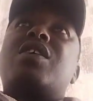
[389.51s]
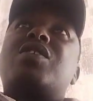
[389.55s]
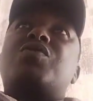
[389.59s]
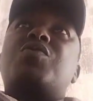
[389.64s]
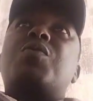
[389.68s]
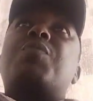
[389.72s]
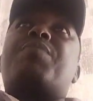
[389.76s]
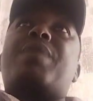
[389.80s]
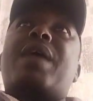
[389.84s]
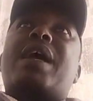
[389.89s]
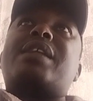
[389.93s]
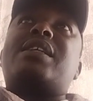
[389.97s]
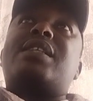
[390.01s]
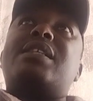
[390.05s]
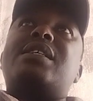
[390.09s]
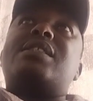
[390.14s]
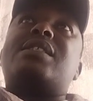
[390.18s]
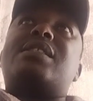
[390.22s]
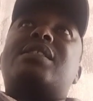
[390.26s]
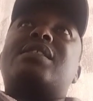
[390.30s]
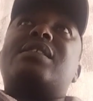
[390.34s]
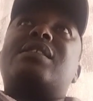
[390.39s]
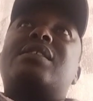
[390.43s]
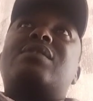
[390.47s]

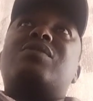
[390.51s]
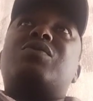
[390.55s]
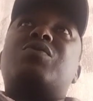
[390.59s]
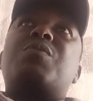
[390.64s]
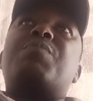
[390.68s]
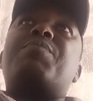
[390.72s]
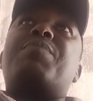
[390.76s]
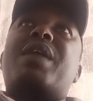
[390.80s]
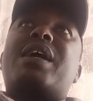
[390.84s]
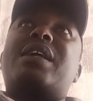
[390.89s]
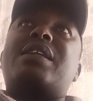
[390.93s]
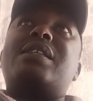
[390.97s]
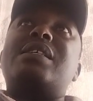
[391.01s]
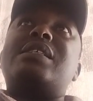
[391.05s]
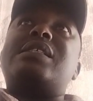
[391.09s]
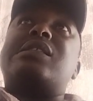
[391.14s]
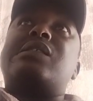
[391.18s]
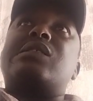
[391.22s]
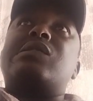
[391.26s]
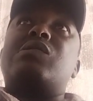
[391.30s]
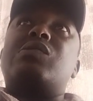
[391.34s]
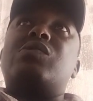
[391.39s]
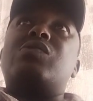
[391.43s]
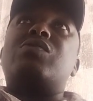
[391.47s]
practice
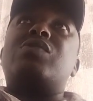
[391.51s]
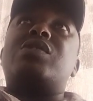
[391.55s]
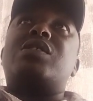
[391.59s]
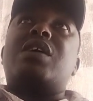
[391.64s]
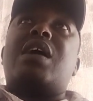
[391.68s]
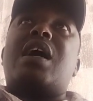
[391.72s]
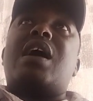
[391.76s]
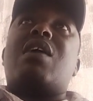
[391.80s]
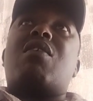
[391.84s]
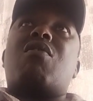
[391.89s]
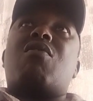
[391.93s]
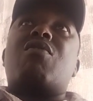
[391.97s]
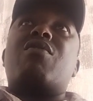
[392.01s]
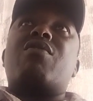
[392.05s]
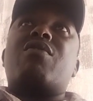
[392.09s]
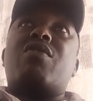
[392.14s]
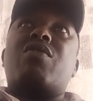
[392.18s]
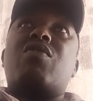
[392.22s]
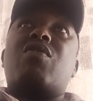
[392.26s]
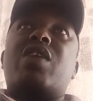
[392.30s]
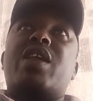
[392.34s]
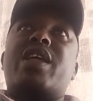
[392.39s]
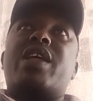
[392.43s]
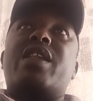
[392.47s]
good
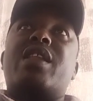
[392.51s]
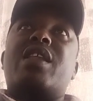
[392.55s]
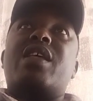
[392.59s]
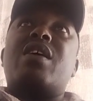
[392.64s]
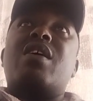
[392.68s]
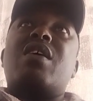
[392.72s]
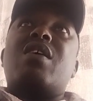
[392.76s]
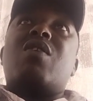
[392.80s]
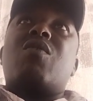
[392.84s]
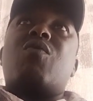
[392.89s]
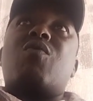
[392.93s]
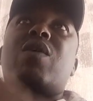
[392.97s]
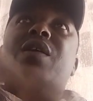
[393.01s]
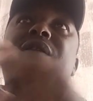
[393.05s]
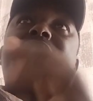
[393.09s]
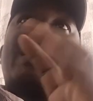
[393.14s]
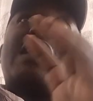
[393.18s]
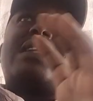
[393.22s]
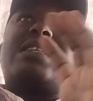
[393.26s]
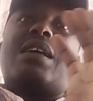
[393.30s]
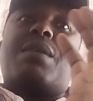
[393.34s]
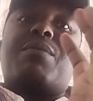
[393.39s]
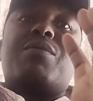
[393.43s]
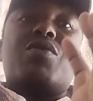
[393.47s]
controlling when
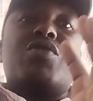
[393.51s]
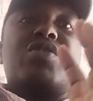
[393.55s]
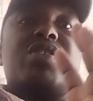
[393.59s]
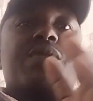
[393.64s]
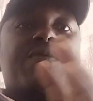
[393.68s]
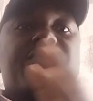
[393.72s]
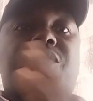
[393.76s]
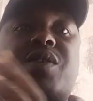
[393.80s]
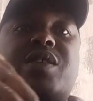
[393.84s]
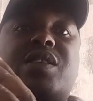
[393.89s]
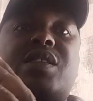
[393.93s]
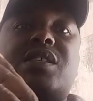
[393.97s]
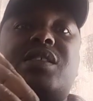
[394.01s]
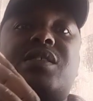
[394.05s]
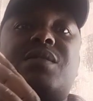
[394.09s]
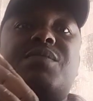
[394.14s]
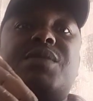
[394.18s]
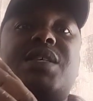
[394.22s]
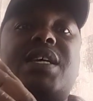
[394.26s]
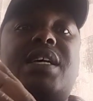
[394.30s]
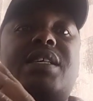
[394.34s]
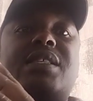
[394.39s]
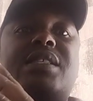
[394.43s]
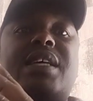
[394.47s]
that amniotic fluid is
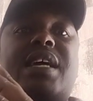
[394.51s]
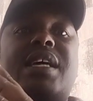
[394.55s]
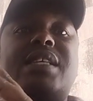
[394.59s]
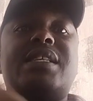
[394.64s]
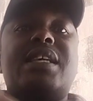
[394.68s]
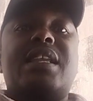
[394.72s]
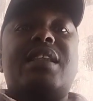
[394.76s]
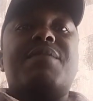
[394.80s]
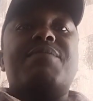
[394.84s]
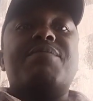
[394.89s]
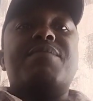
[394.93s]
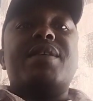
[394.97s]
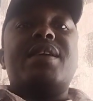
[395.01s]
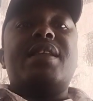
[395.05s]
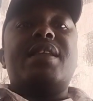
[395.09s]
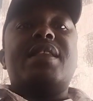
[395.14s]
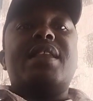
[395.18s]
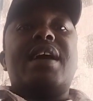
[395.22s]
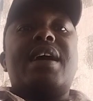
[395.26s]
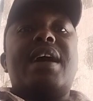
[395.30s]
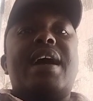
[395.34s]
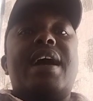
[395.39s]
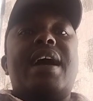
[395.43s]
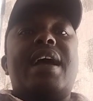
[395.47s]
just actually
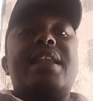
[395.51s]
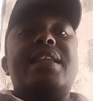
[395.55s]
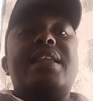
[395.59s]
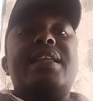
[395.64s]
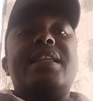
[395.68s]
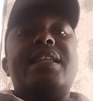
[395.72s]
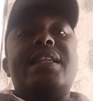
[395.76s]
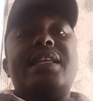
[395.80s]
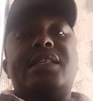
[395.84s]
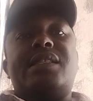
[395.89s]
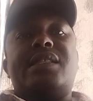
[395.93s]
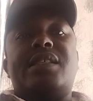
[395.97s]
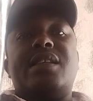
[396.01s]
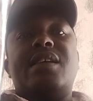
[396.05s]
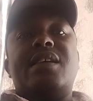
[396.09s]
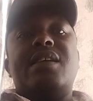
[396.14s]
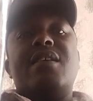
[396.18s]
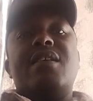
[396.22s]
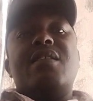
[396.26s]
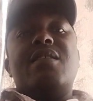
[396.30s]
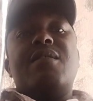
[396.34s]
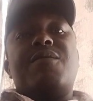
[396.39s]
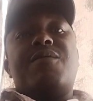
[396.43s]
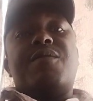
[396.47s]
being released
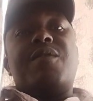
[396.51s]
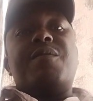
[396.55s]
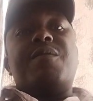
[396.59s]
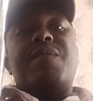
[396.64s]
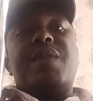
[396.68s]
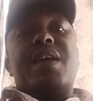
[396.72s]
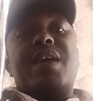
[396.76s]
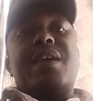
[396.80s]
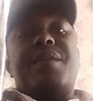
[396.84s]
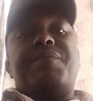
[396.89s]
from the